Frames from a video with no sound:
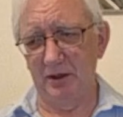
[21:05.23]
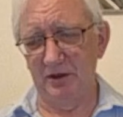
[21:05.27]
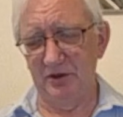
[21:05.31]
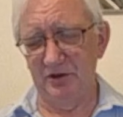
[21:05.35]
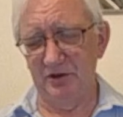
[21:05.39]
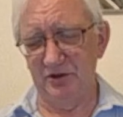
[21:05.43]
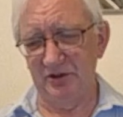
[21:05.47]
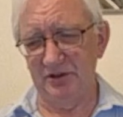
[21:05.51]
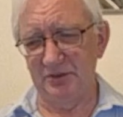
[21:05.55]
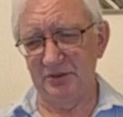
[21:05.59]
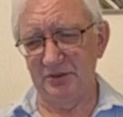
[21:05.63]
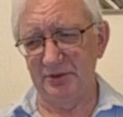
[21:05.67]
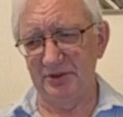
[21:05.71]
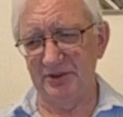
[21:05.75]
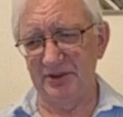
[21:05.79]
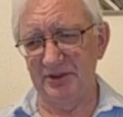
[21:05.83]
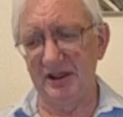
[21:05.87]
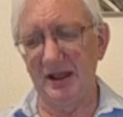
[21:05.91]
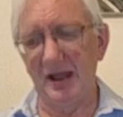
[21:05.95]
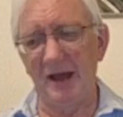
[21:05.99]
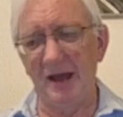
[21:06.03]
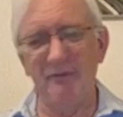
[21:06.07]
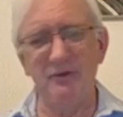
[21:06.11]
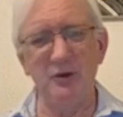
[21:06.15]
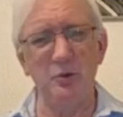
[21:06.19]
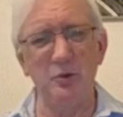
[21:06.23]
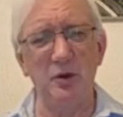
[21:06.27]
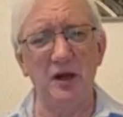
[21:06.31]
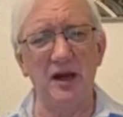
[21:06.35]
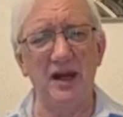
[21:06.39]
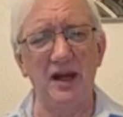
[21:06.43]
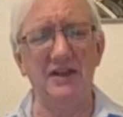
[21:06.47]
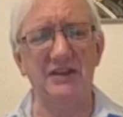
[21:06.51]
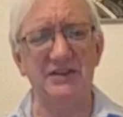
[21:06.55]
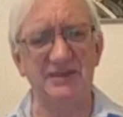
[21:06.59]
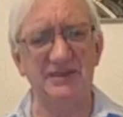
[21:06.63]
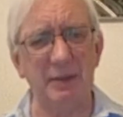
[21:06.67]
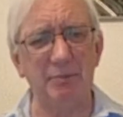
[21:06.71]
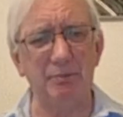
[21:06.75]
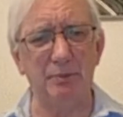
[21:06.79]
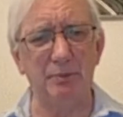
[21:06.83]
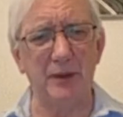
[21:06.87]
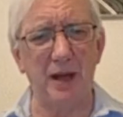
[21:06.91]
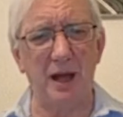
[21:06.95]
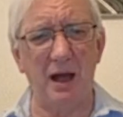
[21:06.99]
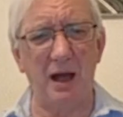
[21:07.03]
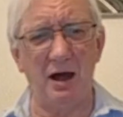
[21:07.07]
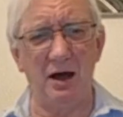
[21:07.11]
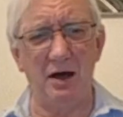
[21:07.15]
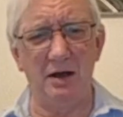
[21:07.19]
legitimacy everywhere
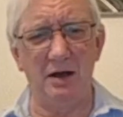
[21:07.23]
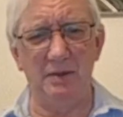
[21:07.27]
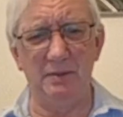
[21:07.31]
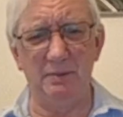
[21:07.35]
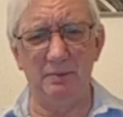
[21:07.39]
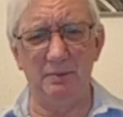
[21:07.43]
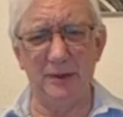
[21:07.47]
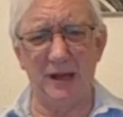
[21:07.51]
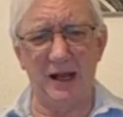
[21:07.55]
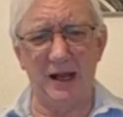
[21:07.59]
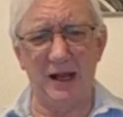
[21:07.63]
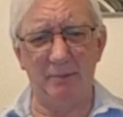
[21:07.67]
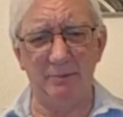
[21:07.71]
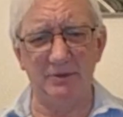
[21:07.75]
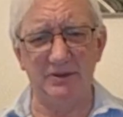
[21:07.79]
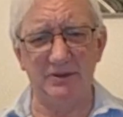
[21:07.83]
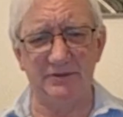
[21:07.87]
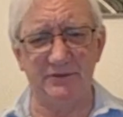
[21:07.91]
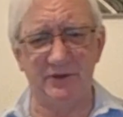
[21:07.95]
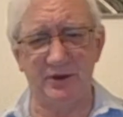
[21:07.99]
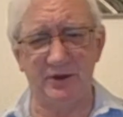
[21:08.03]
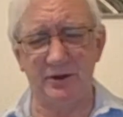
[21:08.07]
except perhaps